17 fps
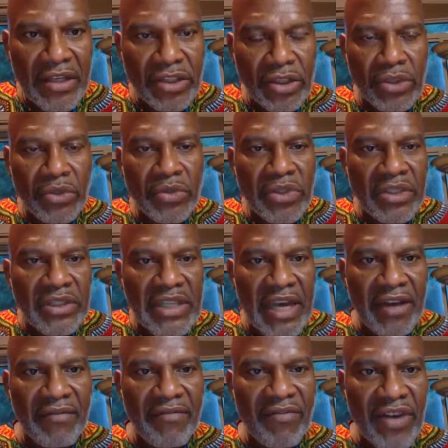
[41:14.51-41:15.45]
as soon as
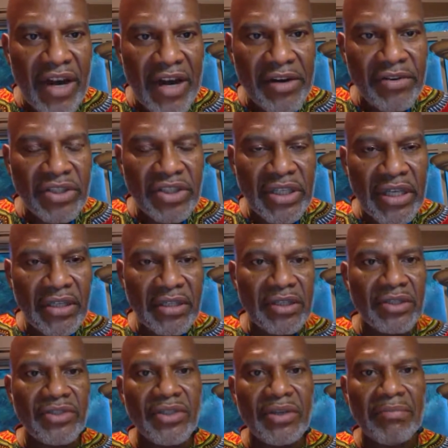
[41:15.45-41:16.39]
that virus
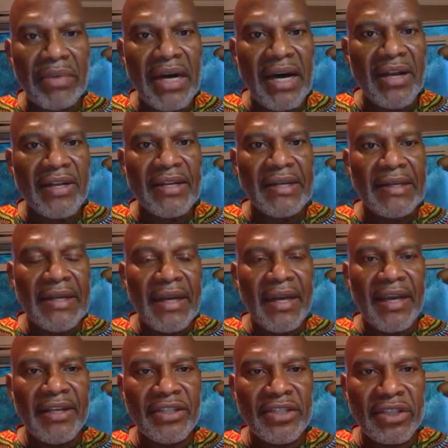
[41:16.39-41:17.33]
enters your body,
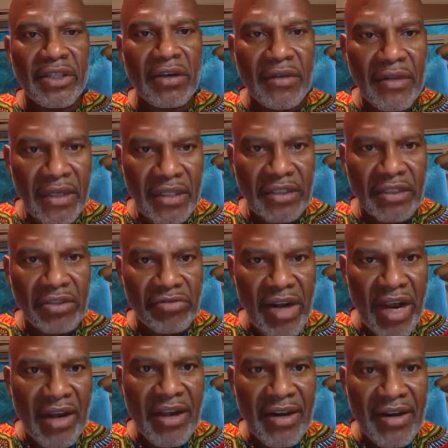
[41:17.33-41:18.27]
it's
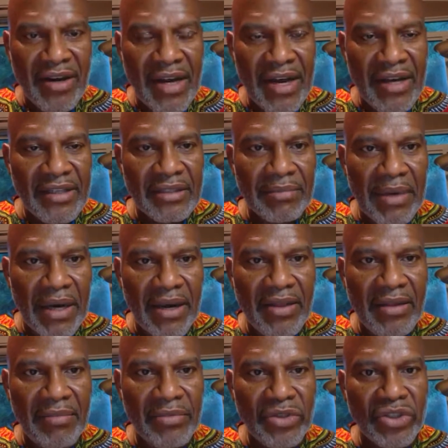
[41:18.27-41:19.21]
recognized
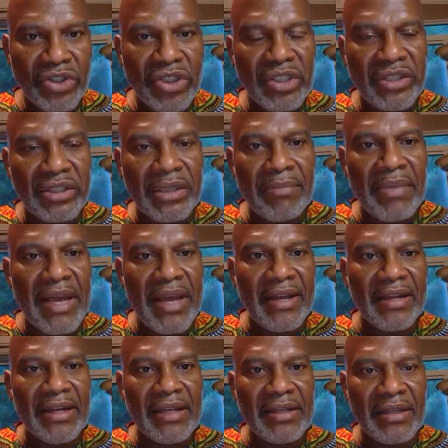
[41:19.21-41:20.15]
by the immune system
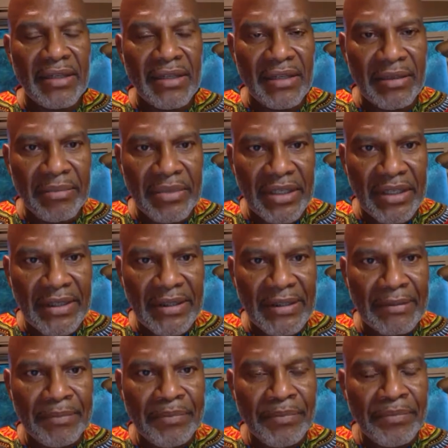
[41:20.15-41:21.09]
and then
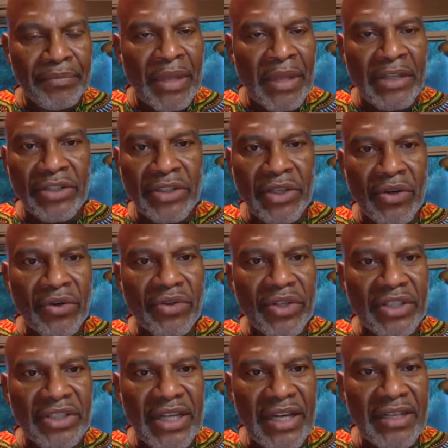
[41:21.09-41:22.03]
eliminated. So
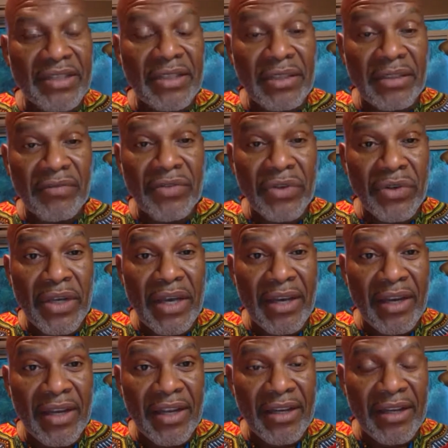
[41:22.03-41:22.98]
the chances of you
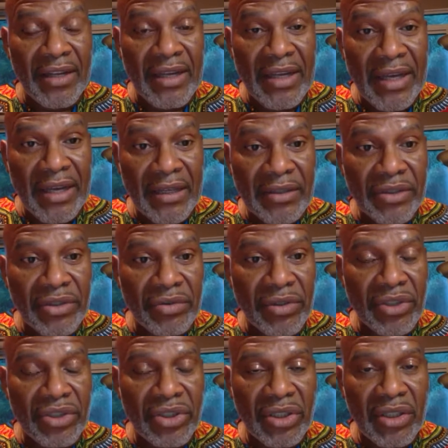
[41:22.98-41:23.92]
getting it again,
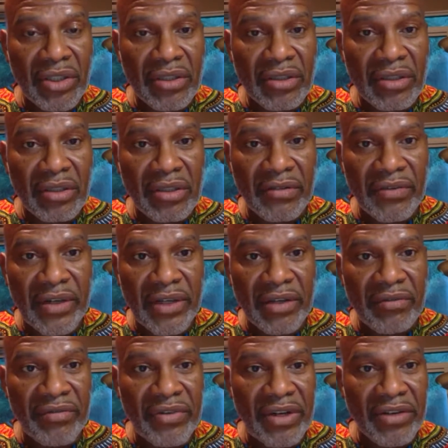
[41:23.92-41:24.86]
Trish, is
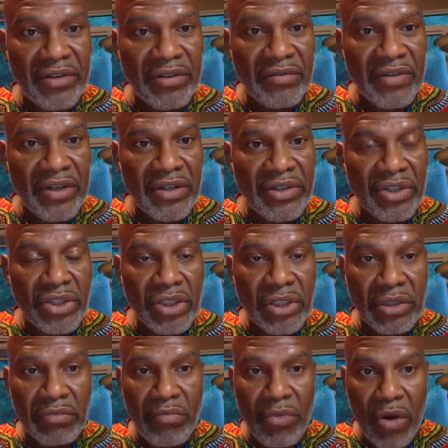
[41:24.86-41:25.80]
very, very, very
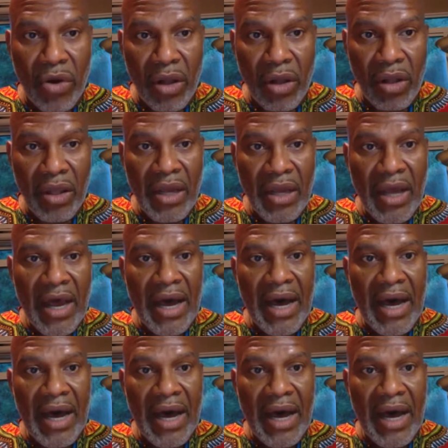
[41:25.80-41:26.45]
small.